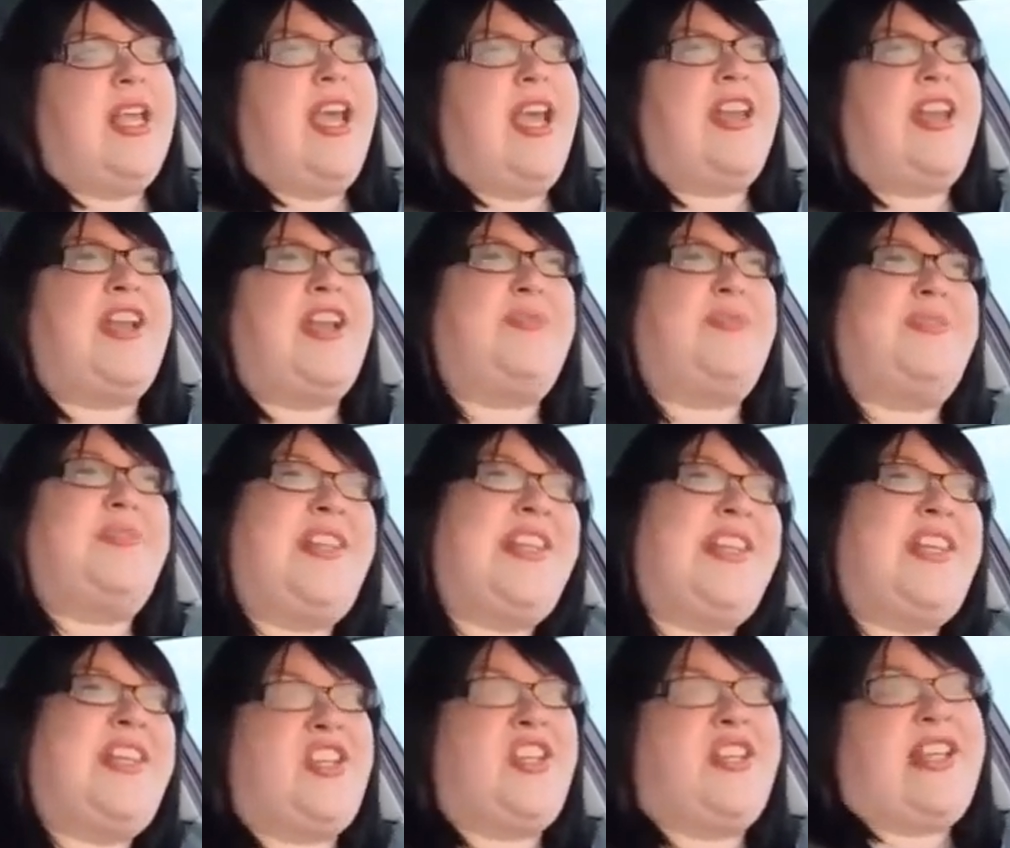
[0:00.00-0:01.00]
And I know Dee
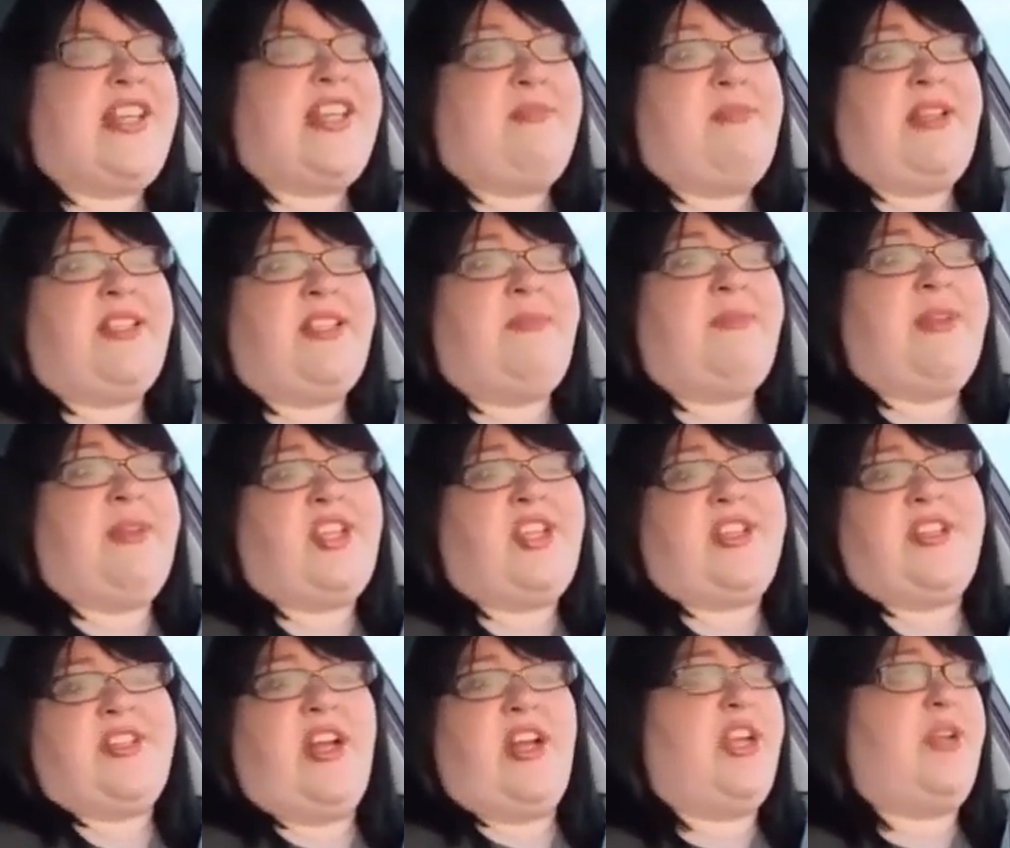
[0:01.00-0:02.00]
Dee, she's admitted to me she's
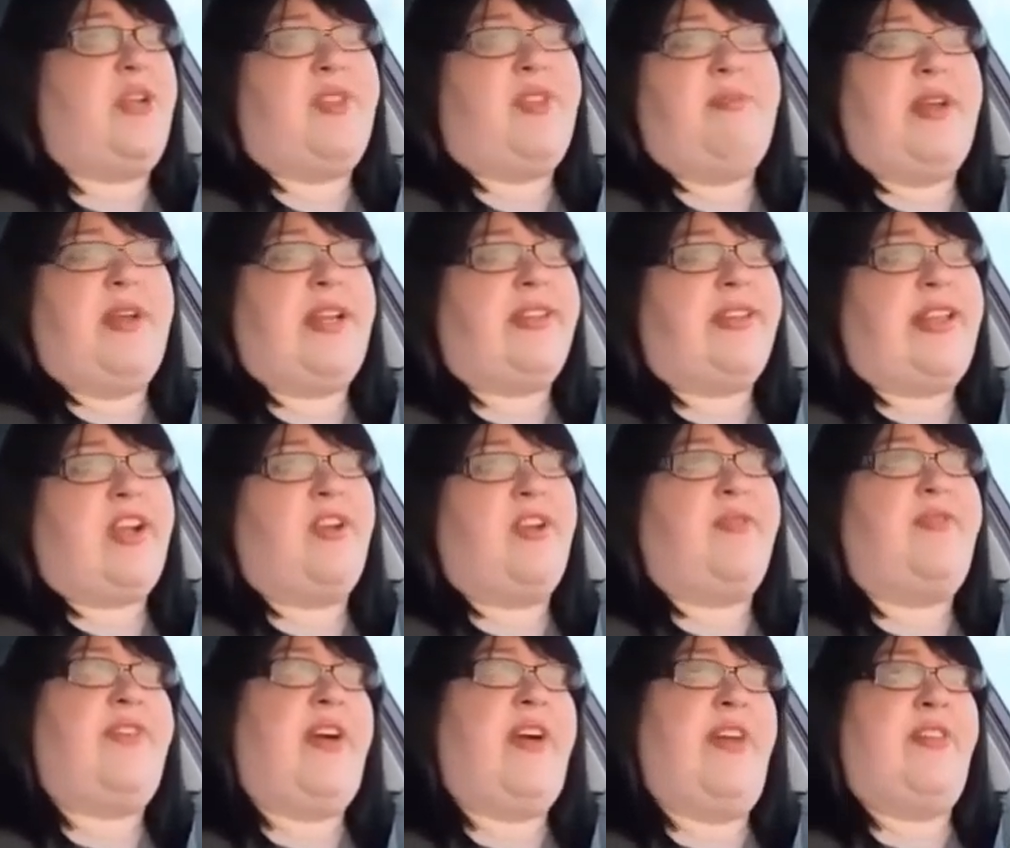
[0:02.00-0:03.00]
not good with money like her
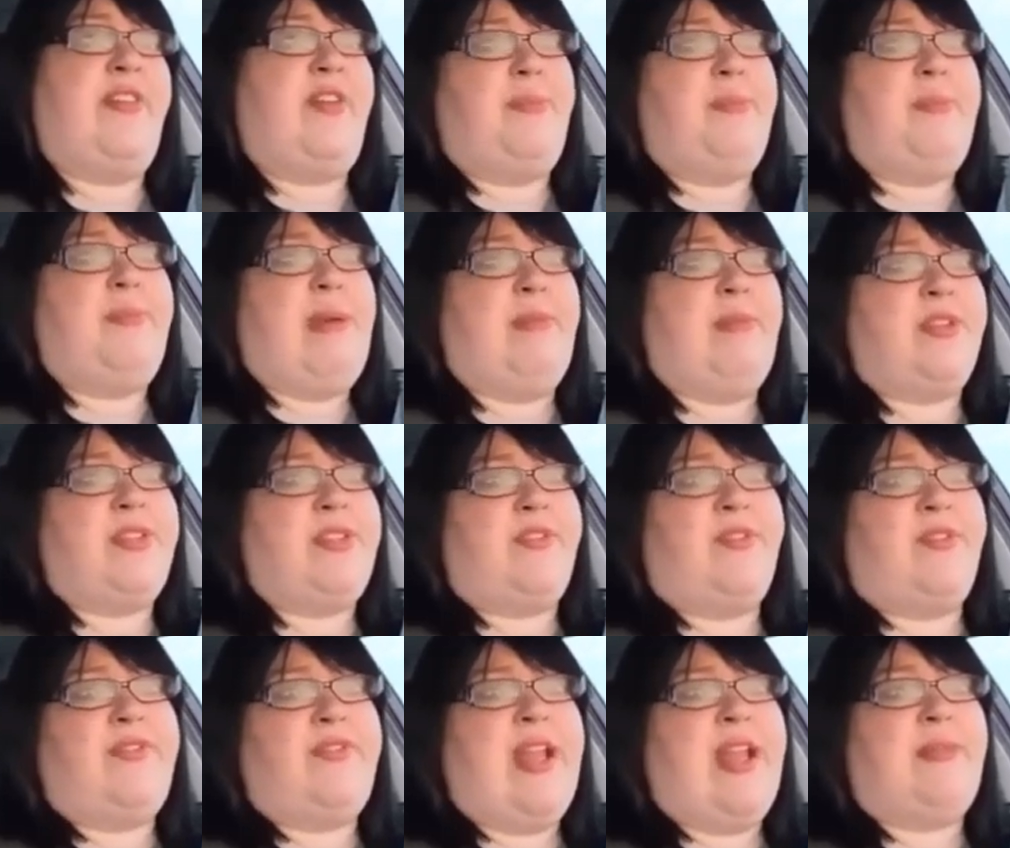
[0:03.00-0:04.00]
other members of
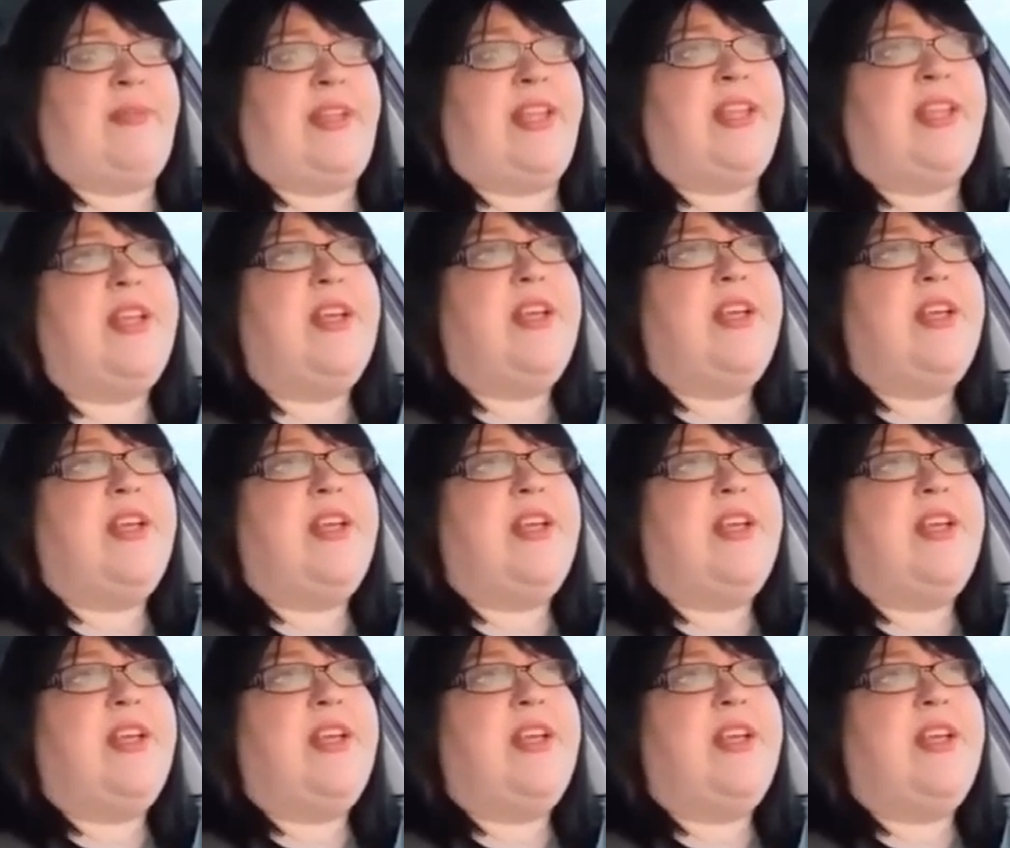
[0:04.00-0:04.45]
her family.